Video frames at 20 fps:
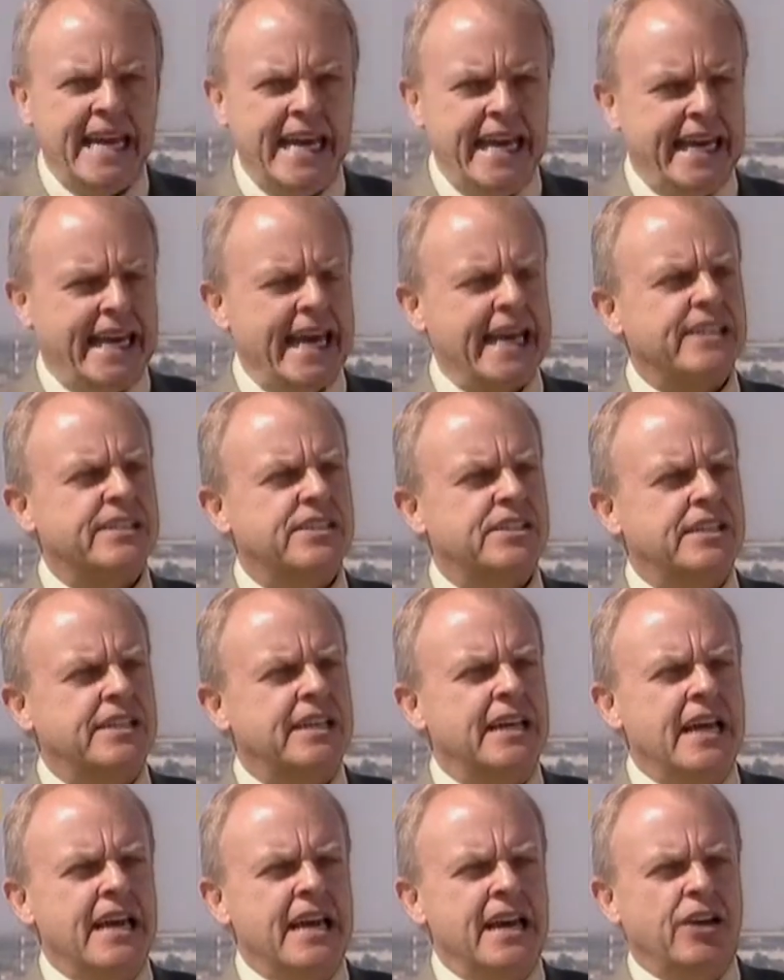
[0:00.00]
he gets
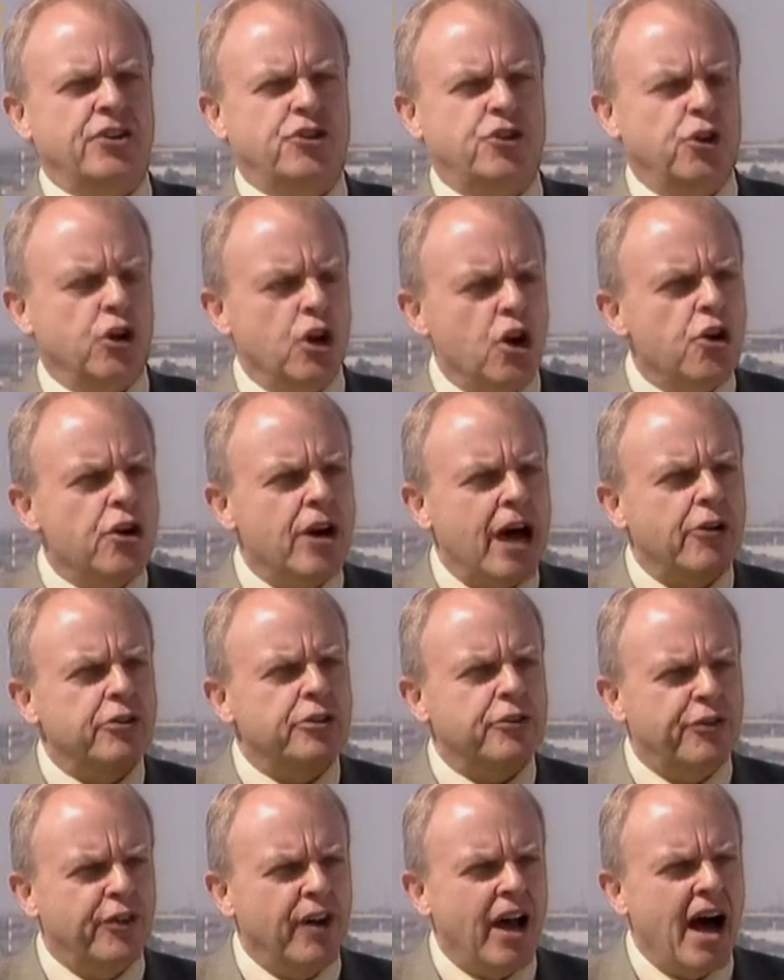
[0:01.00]
to learn how
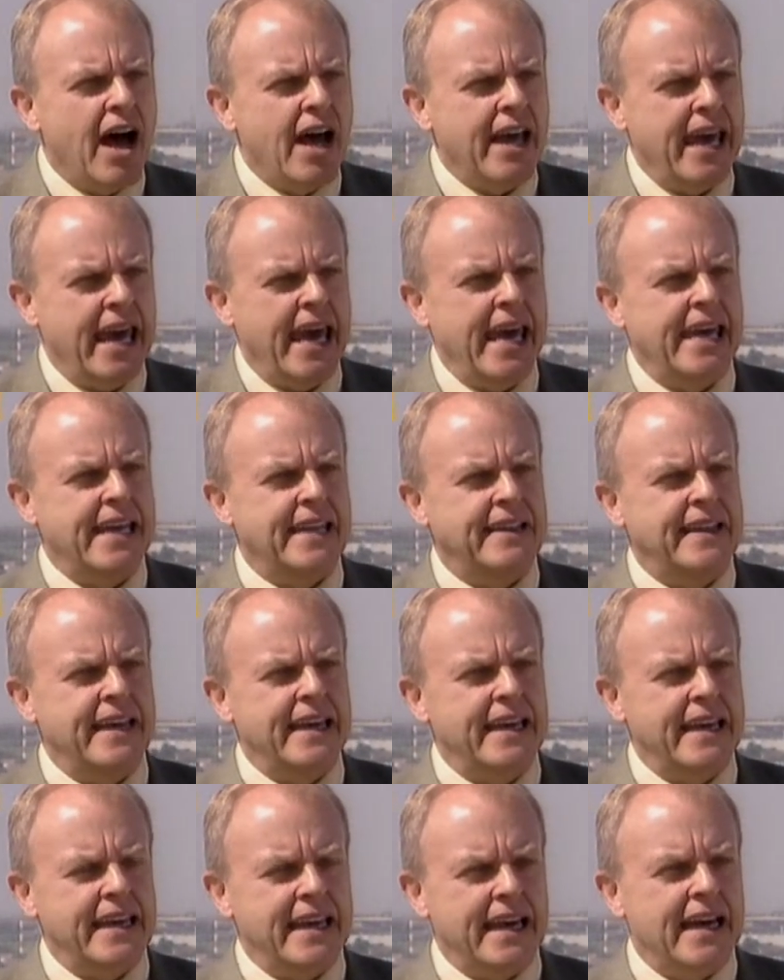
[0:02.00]
to fly in
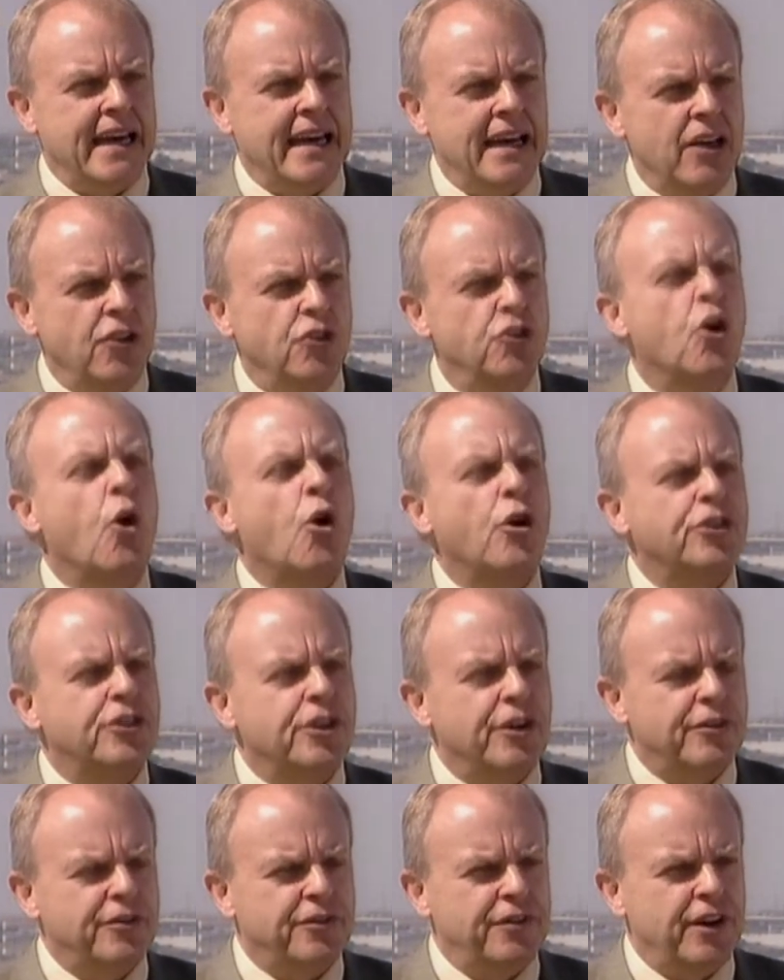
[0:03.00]
the uh, north
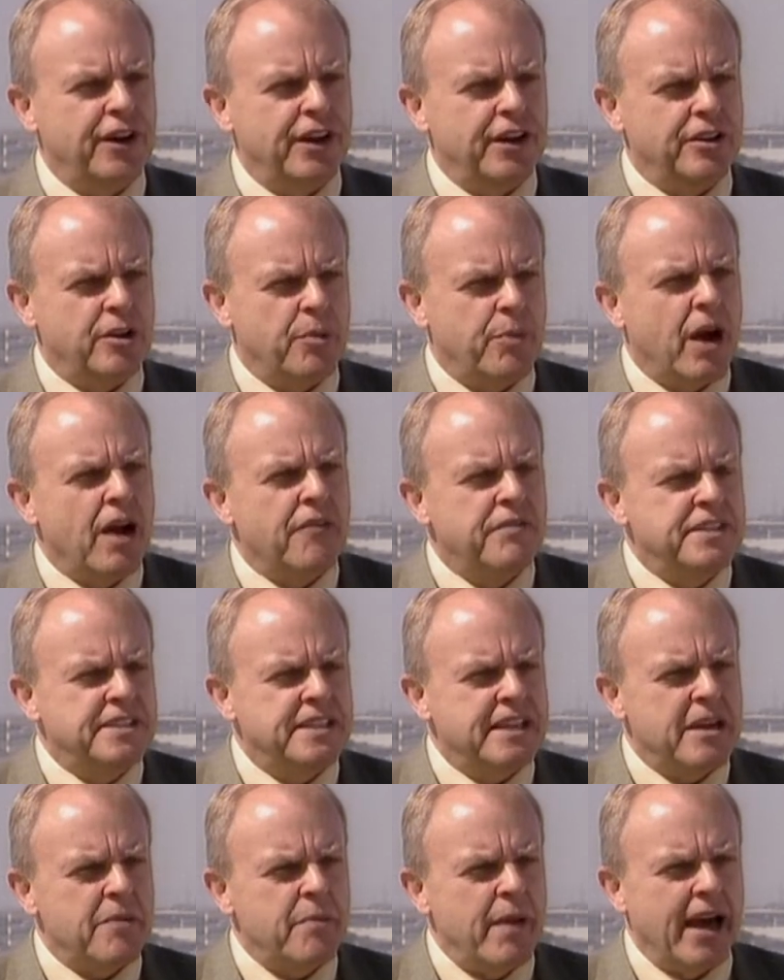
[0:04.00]
of uh, the province
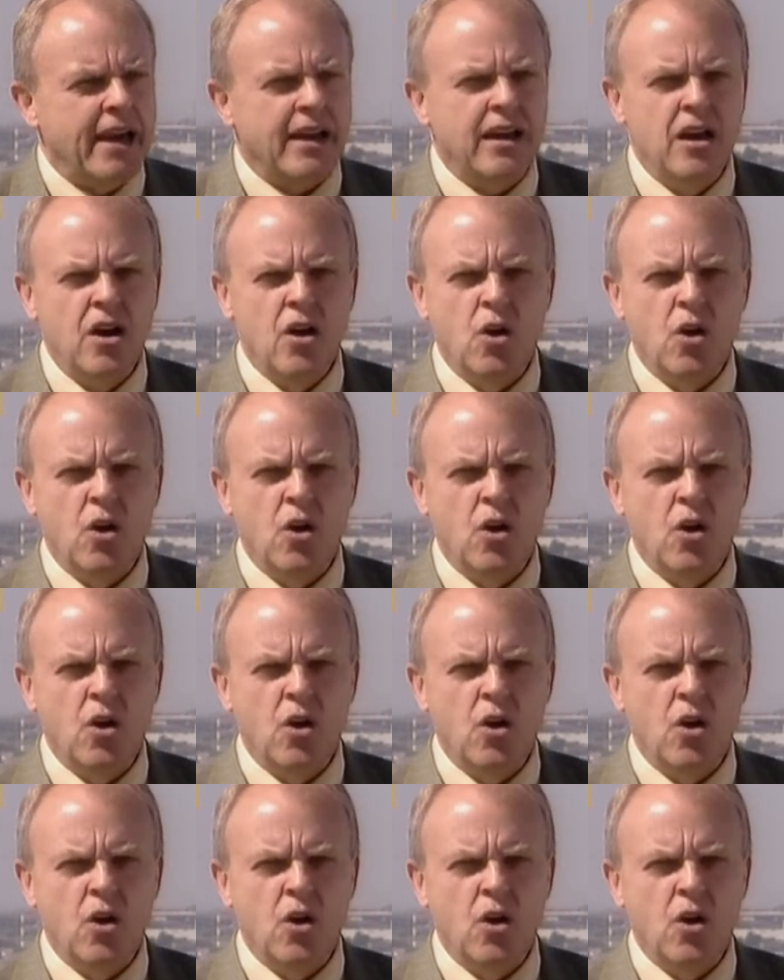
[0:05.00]
of Quebec,